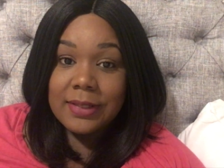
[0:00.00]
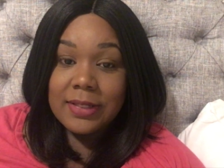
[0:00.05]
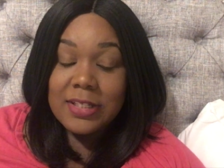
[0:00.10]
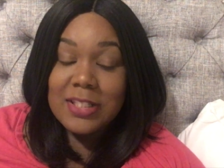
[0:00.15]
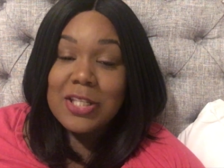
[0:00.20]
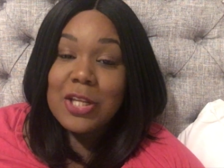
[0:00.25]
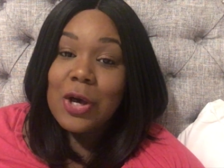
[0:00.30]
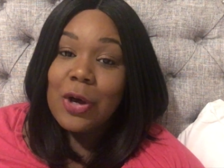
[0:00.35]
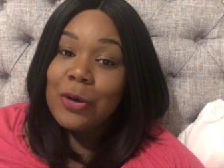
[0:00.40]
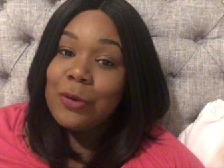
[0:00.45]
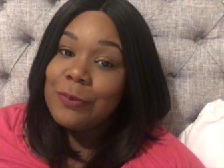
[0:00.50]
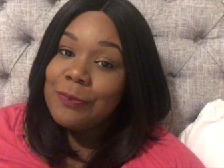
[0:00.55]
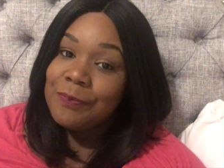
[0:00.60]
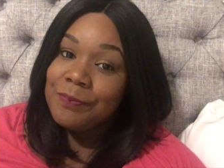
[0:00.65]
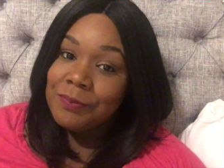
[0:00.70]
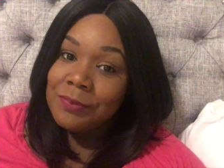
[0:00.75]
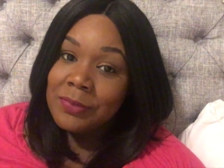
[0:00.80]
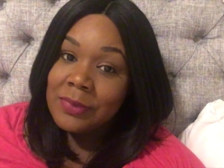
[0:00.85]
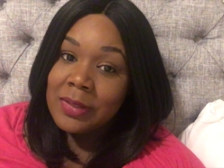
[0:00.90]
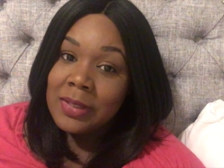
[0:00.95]
So
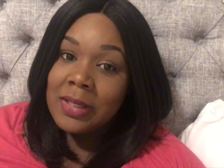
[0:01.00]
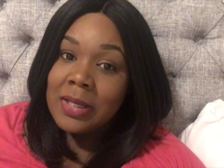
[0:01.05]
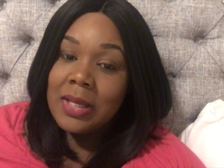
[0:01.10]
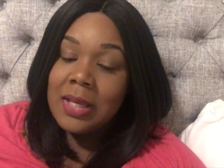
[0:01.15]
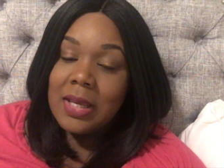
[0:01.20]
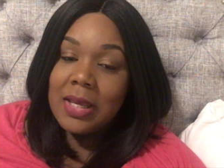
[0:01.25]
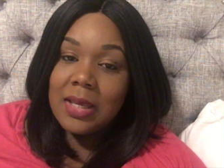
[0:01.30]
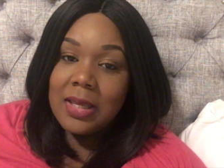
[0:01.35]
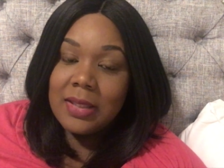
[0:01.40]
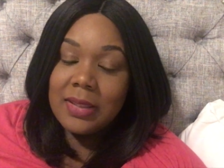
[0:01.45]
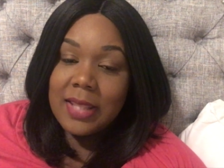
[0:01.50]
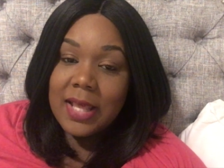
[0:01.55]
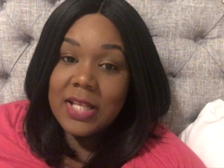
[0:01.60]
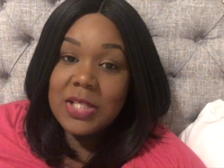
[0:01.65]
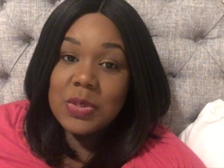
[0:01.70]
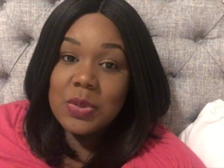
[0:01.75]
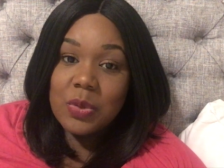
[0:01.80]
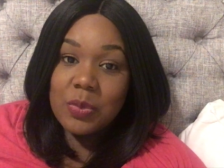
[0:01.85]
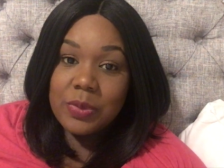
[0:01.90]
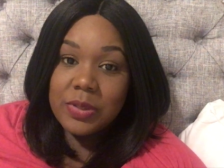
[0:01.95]

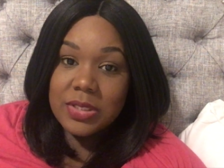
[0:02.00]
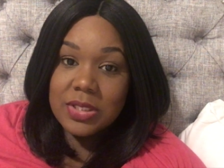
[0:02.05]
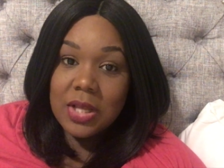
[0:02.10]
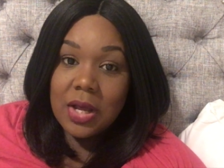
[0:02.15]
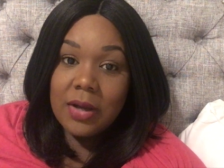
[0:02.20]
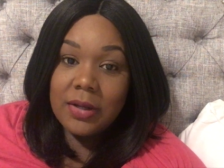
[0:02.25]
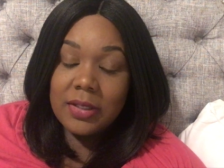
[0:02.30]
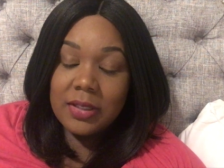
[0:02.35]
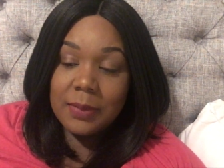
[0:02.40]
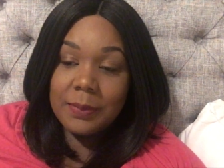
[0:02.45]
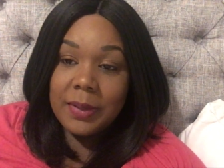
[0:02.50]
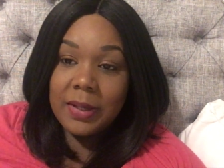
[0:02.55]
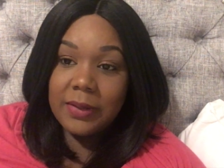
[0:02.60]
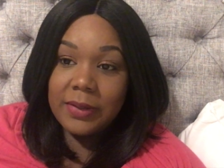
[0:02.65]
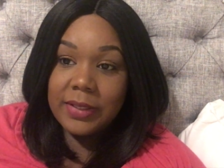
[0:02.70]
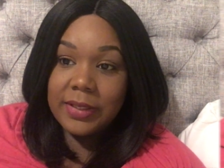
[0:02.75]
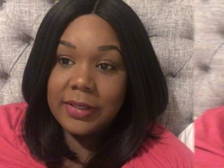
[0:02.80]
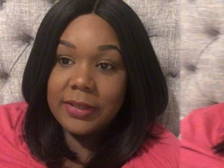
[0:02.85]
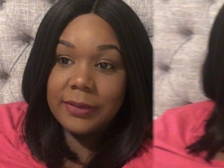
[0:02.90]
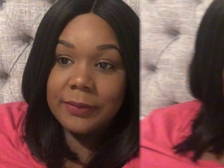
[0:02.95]
that's what we're talking about
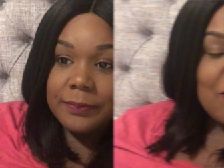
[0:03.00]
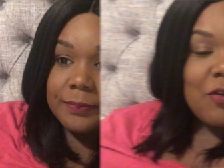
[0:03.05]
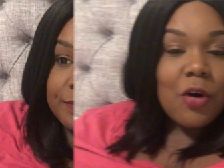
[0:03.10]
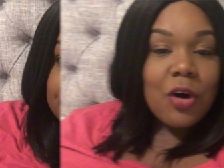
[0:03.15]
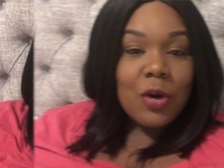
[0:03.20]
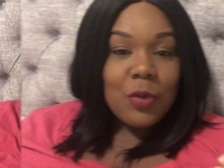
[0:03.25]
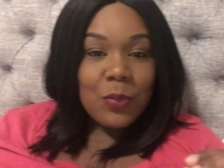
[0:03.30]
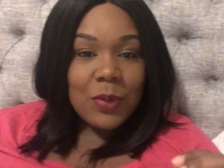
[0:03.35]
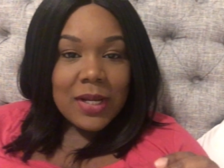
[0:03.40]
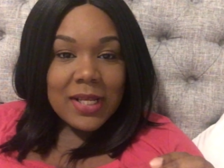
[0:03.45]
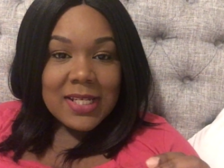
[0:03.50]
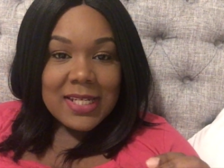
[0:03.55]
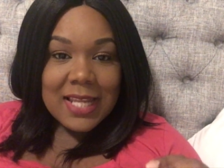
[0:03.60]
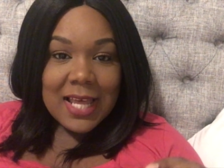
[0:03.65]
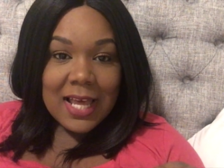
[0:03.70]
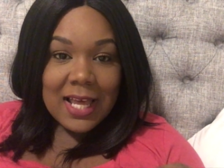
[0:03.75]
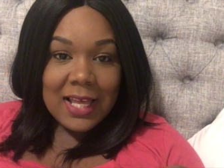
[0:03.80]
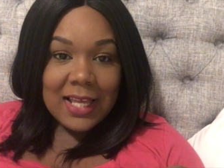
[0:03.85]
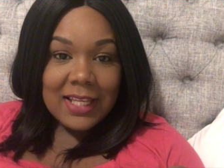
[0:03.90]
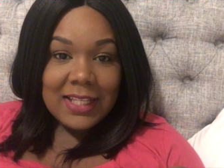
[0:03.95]
here.
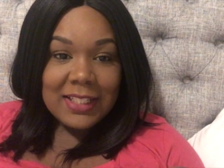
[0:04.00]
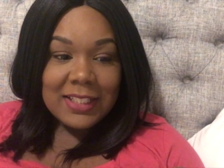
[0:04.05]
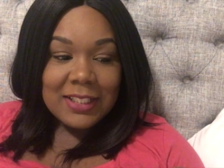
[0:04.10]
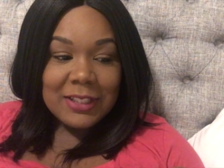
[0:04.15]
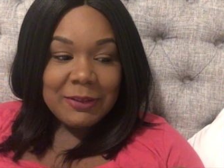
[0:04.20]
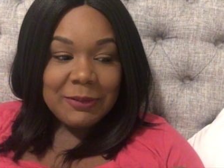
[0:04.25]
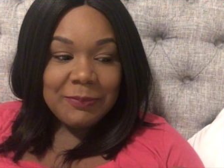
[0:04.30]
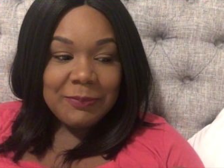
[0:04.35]
419.